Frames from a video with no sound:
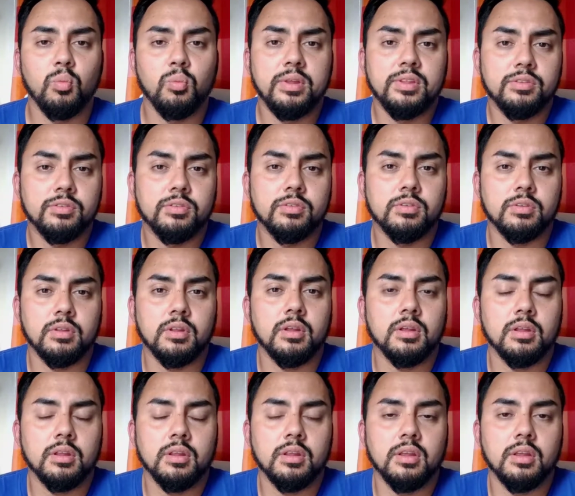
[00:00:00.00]
with
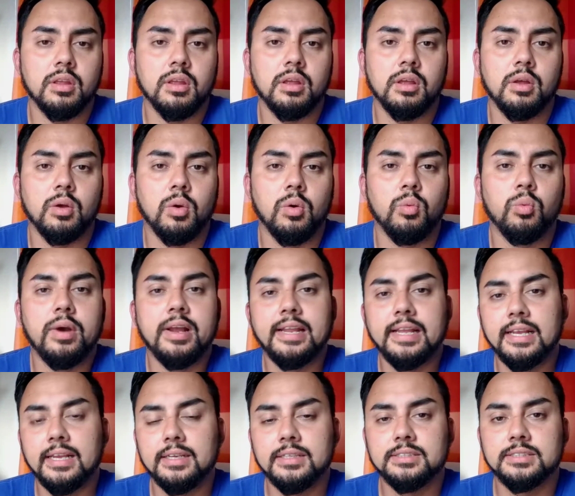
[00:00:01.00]

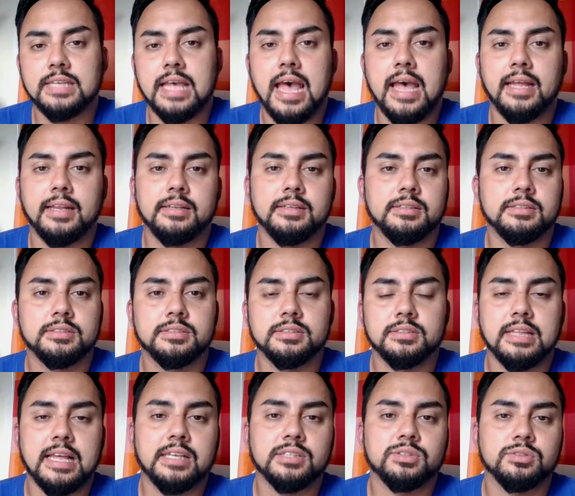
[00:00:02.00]
weddings and
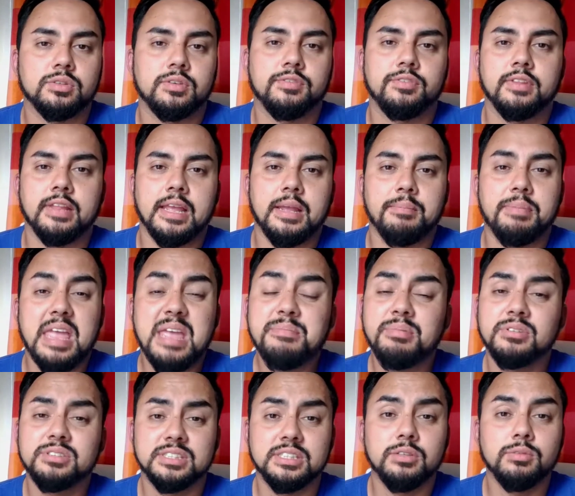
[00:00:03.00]
that sort of thing,
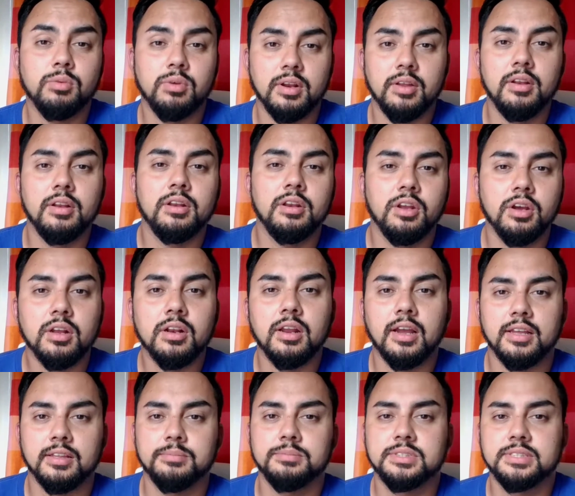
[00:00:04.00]
people still want to look
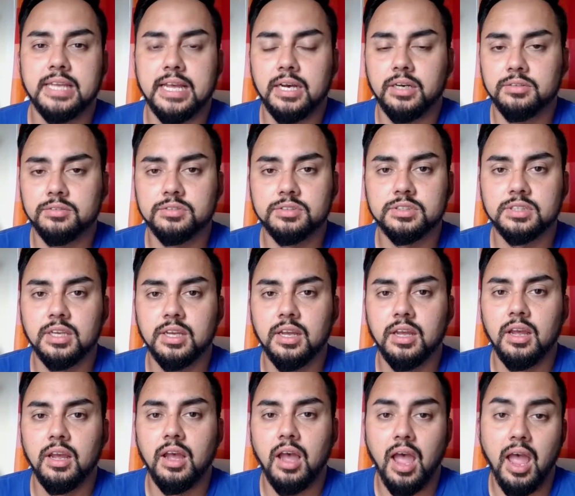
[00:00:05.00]
like themselves.
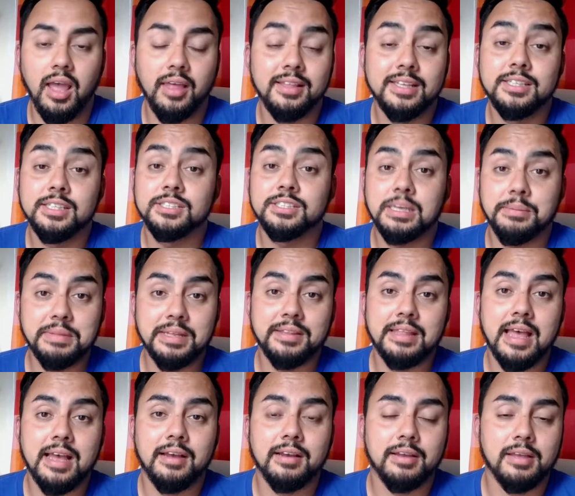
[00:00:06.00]
This is something
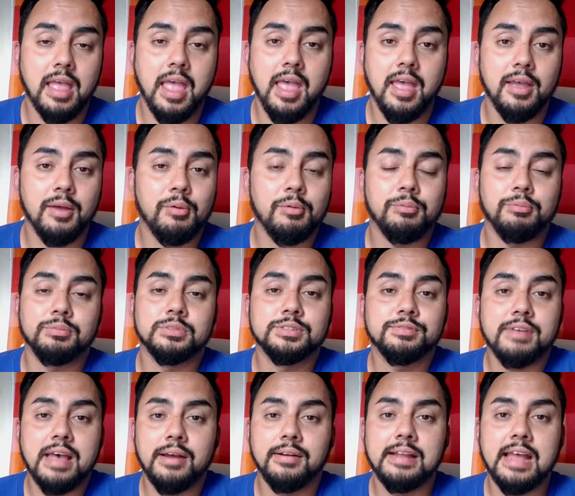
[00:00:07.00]
that was
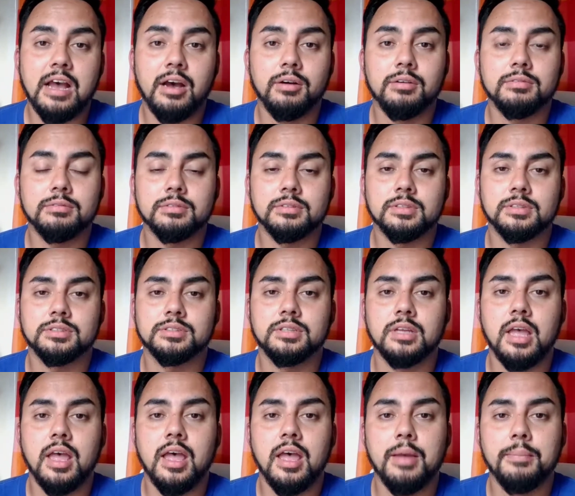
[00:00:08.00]
found out
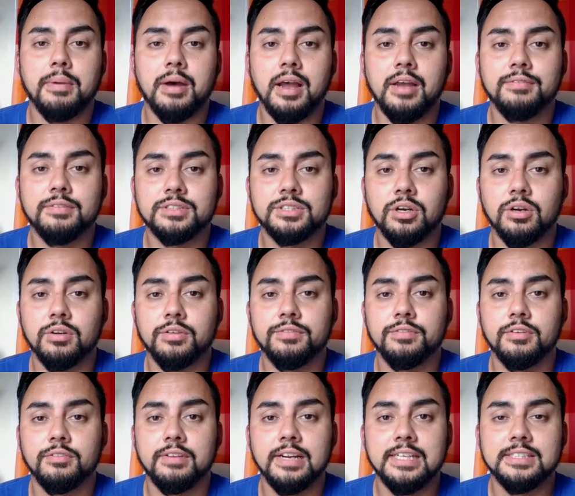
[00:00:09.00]
by a
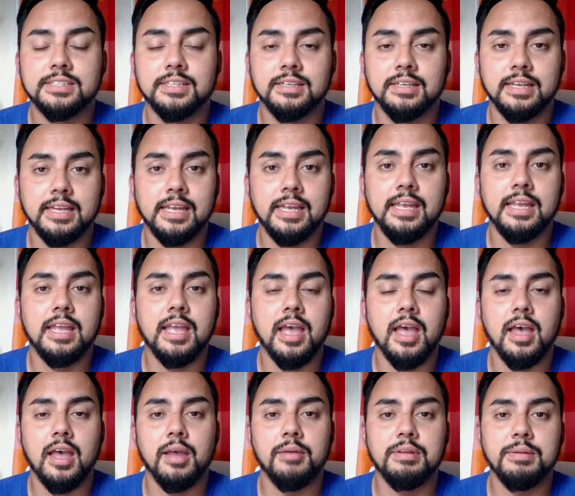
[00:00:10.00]
photographer recently.
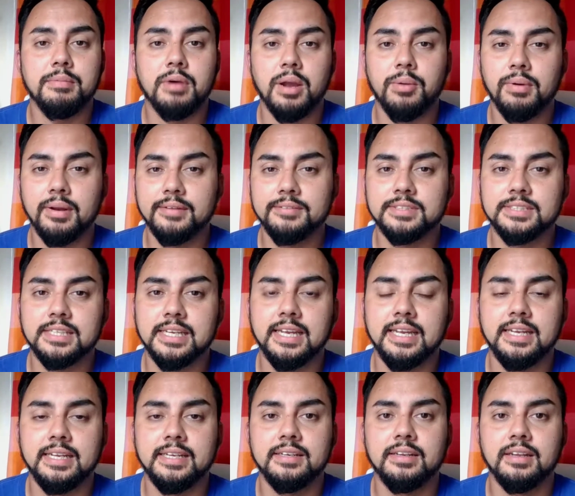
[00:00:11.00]
You might well have
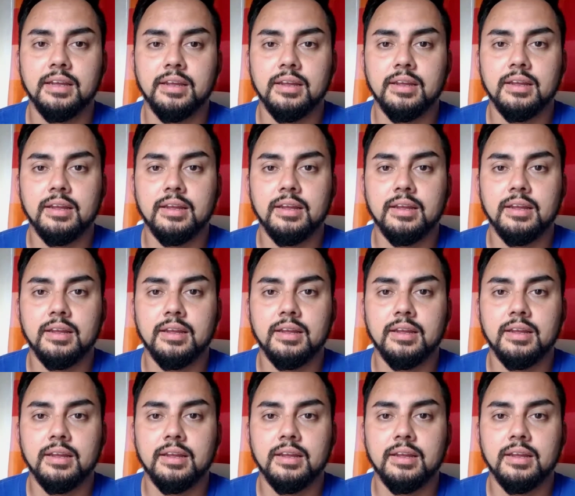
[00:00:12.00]
seen,